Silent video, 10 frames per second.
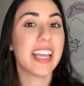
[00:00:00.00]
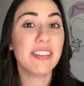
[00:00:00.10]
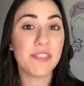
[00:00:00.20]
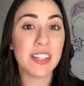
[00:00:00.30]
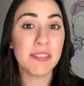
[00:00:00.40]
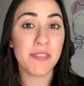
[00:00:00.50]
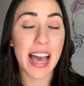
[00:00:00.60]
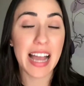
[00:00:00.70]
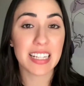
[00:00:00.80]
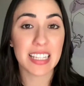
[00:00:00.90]
And fun
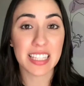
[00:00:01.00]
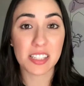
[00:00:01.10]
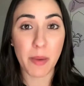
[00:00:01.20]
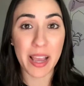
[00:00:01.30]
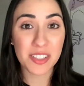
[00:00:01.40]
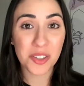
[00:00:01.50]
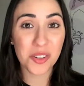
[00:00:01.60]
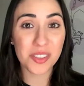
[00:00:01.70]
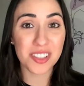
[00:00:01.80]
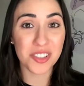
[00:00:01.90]
fact, the Spice Girls